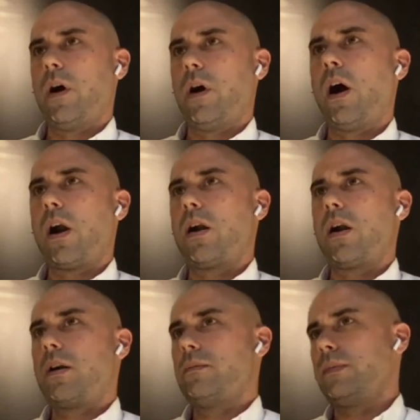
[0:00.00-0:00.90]

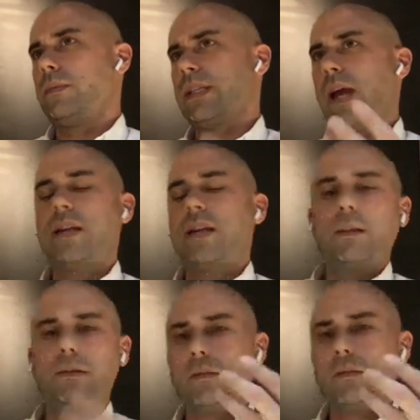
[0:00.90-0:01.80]
are
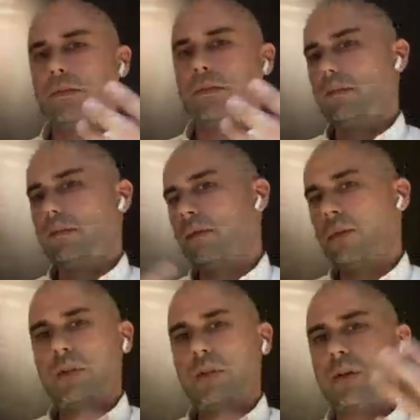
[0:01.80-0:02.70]
designing the
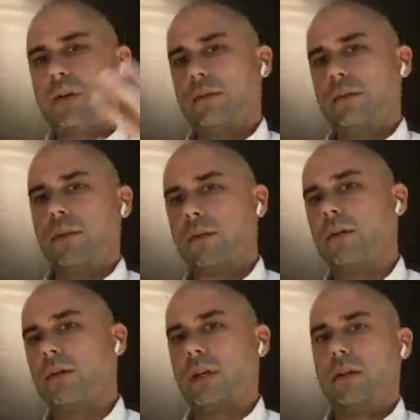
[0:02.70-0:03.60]
future. They're
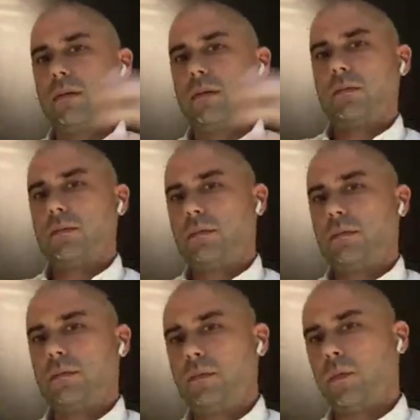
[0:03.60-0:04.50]
looking
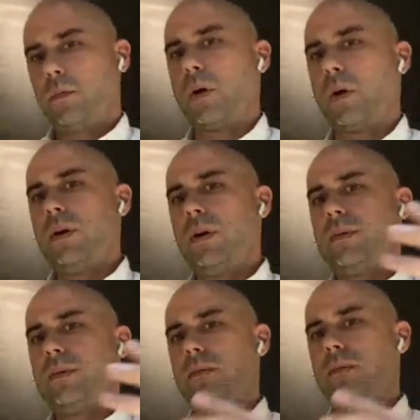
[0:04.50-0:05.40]
forward,
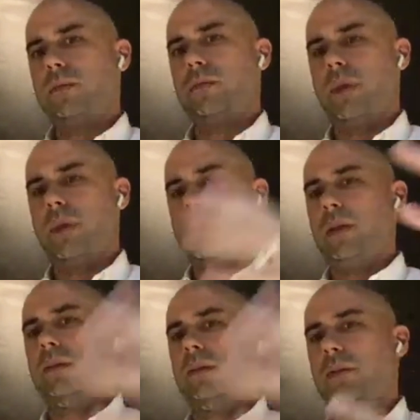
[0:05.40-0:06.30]

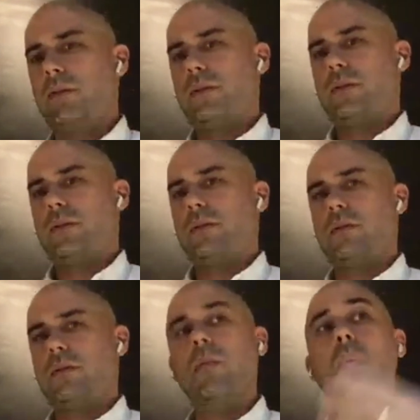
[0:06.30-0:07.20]
maybe
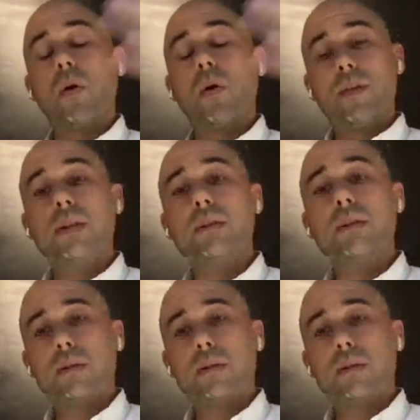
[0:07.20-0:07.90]
more than